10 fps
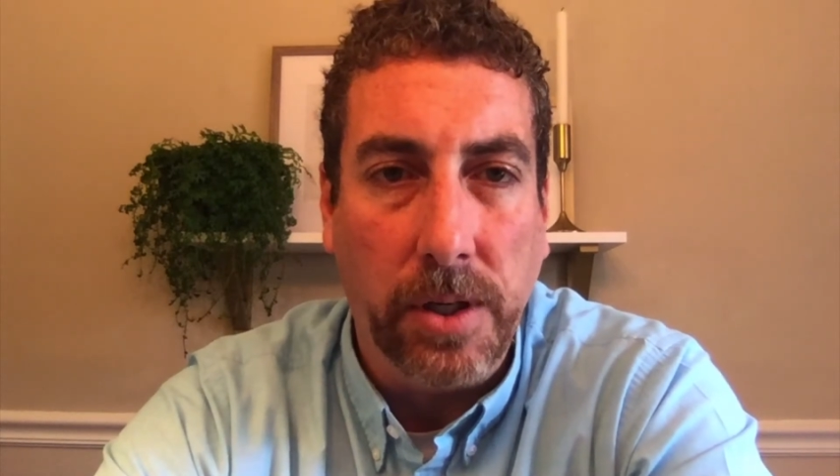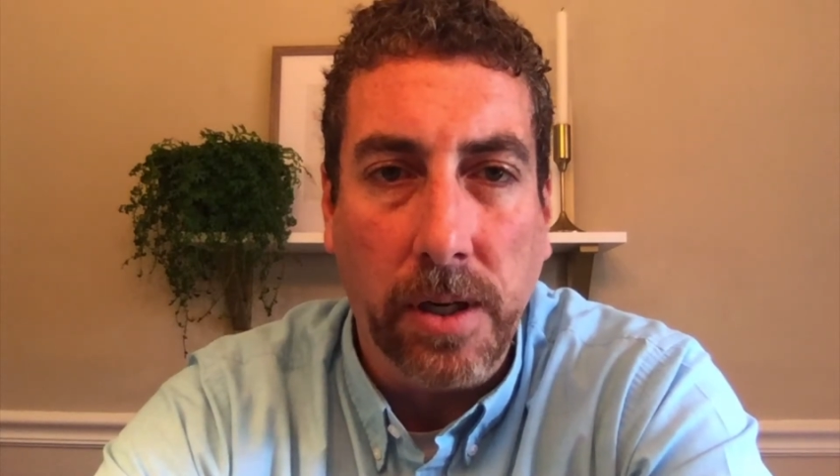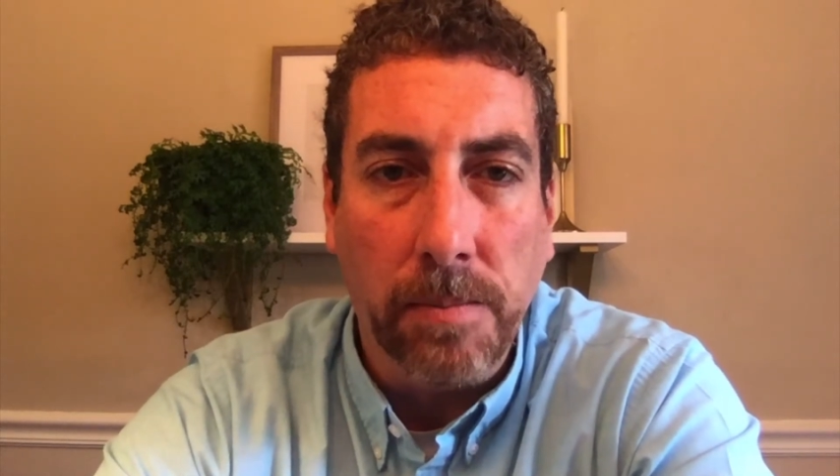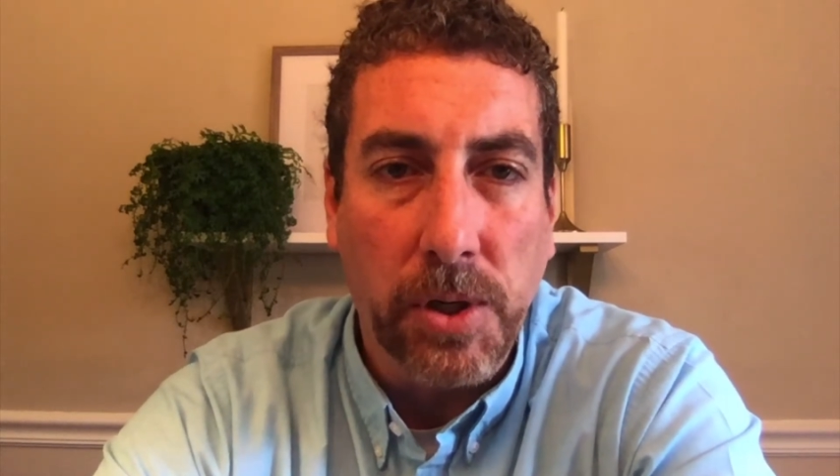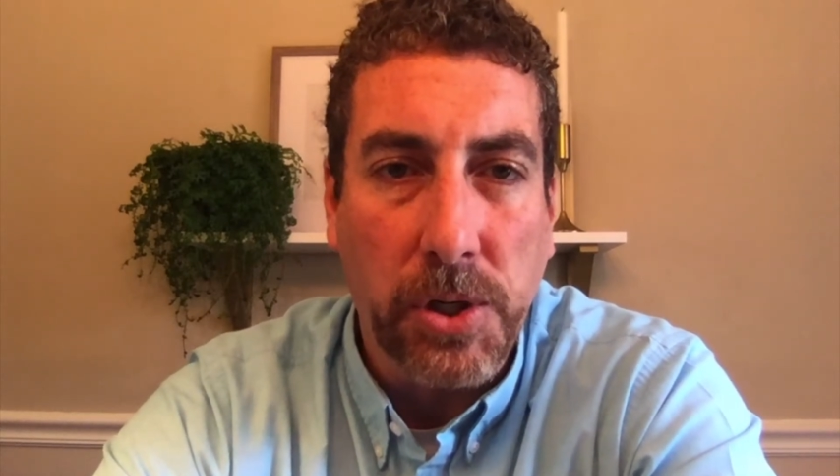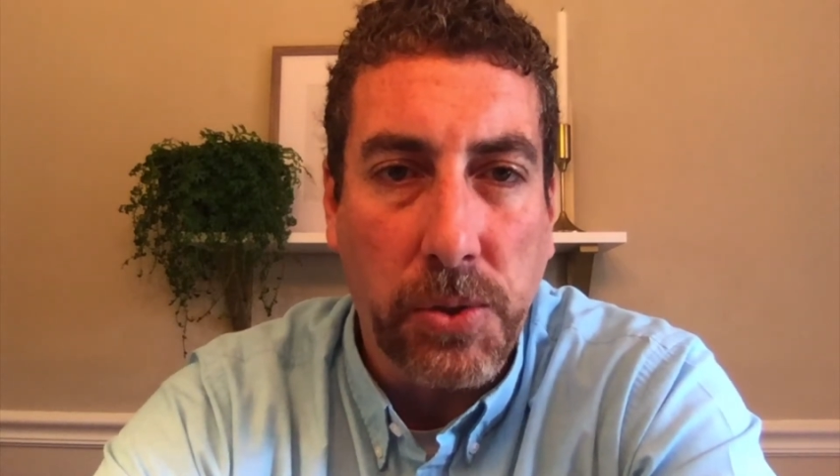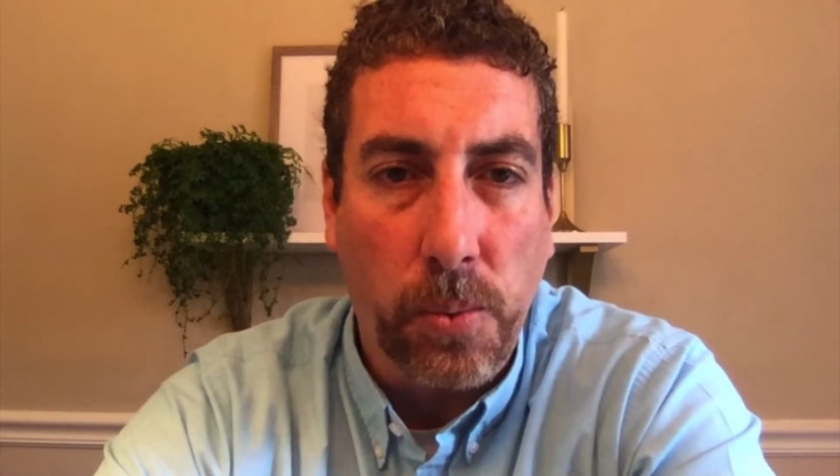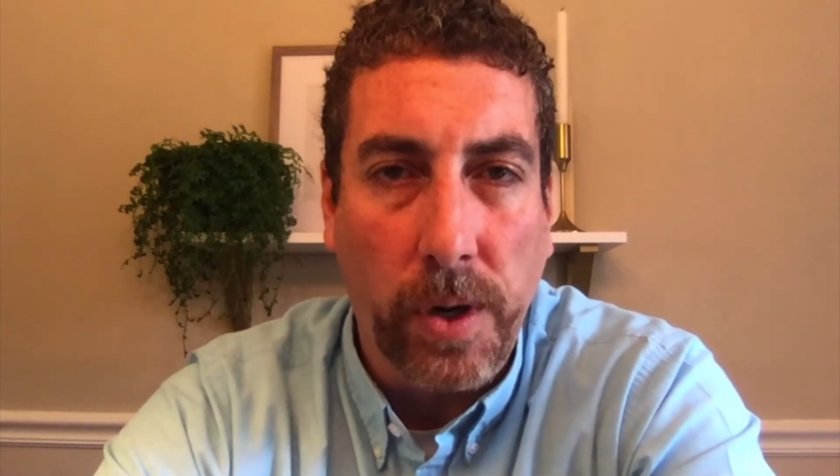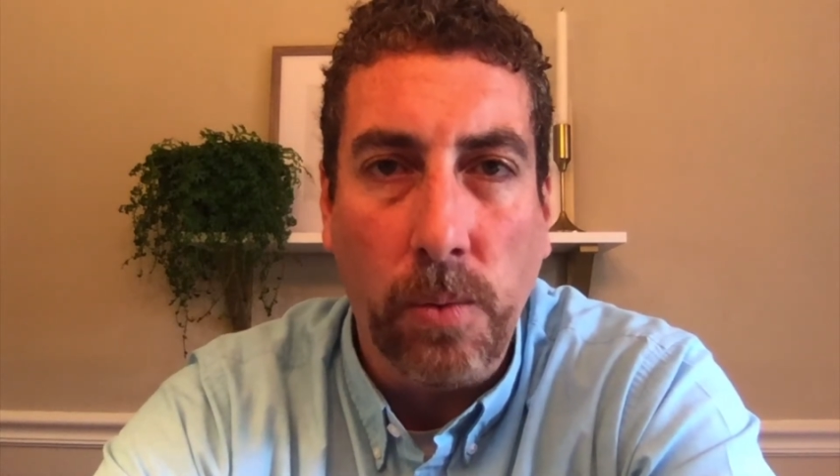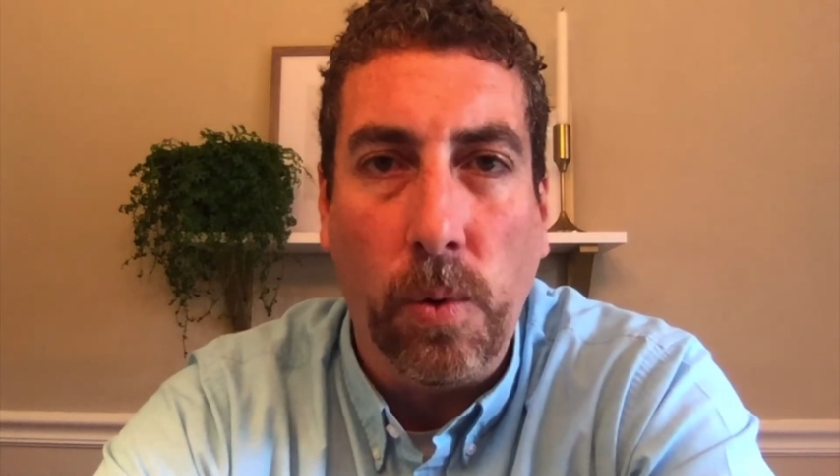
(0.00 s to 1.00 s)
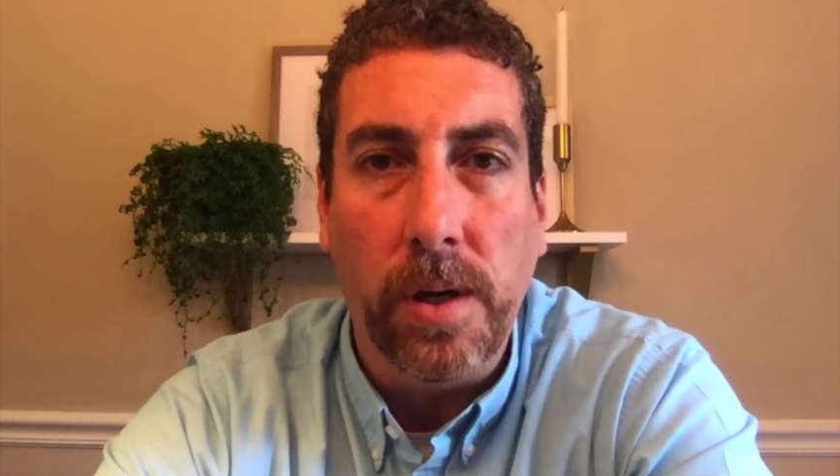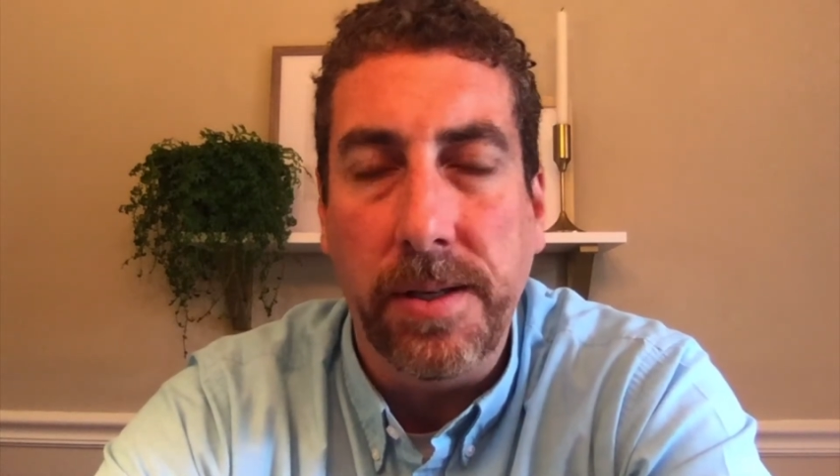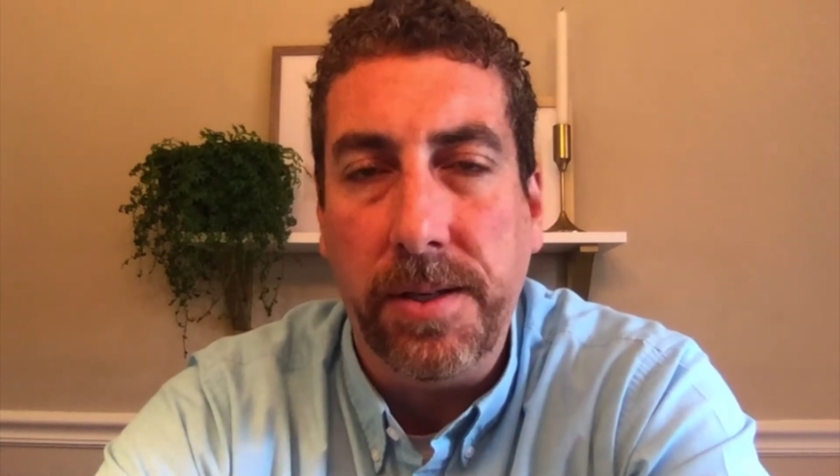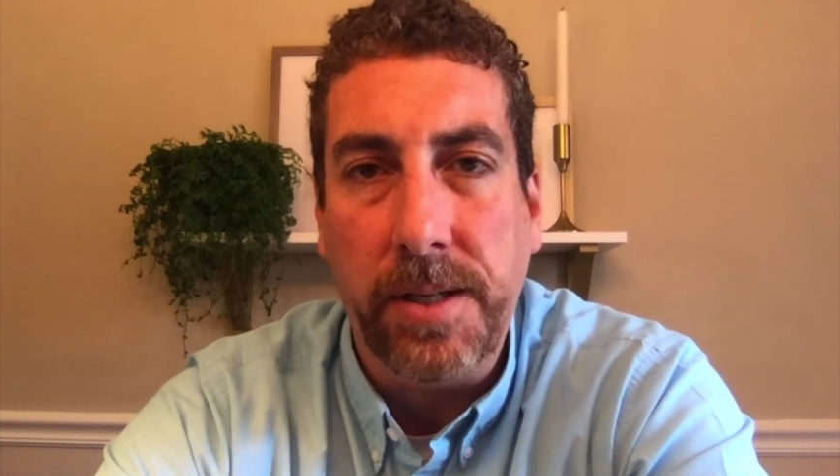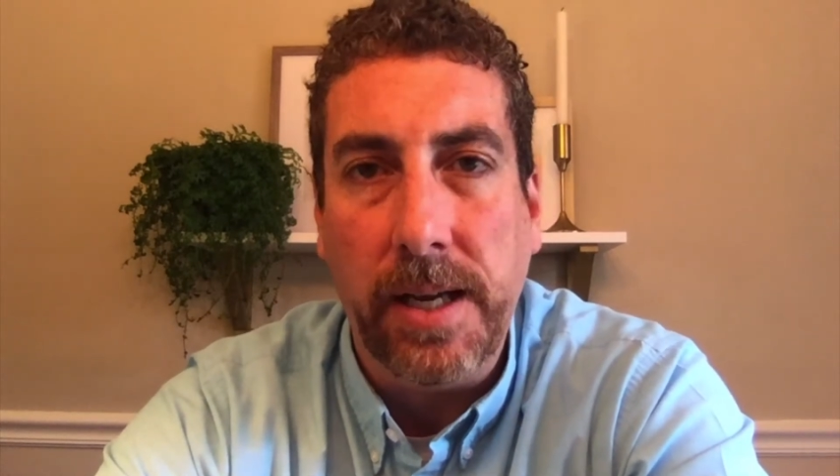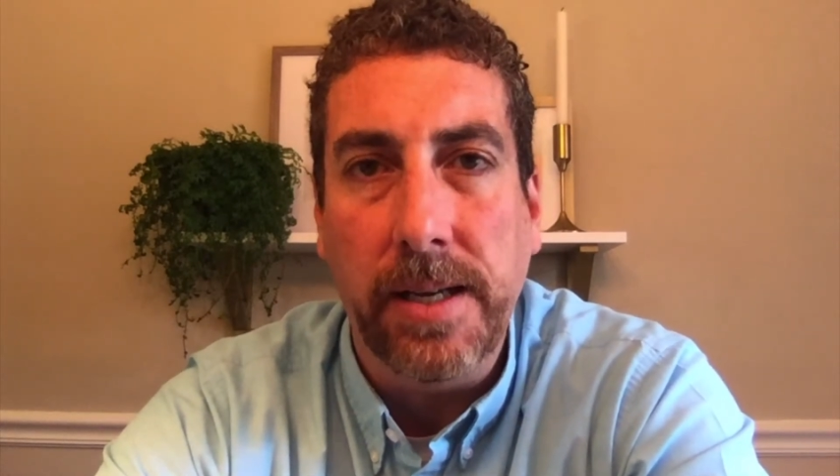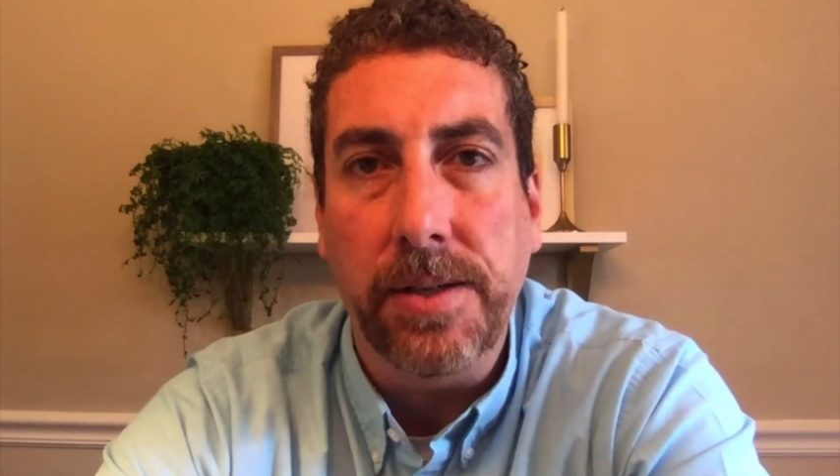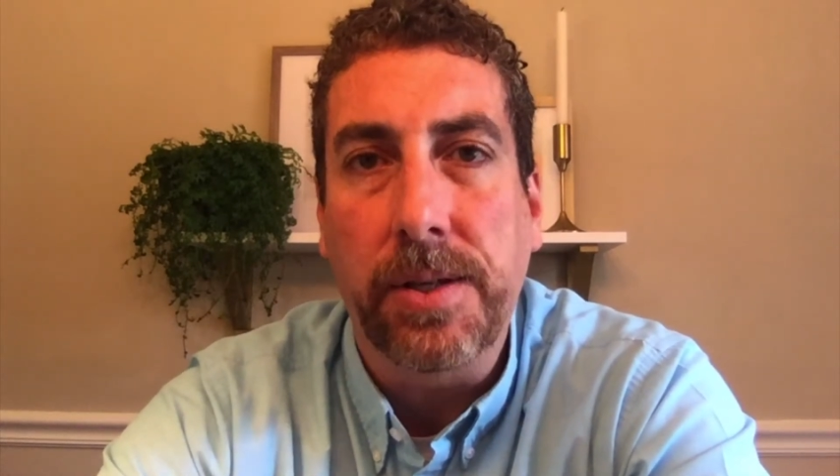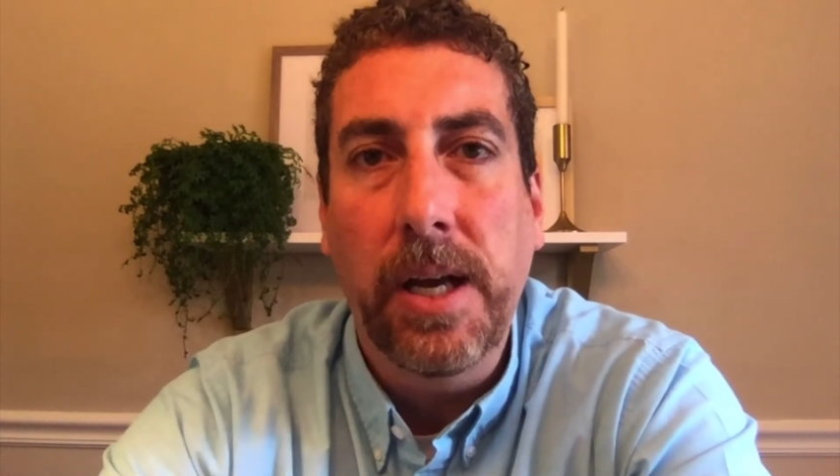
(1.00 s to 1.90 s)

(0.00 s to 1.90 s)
Numbers 21 says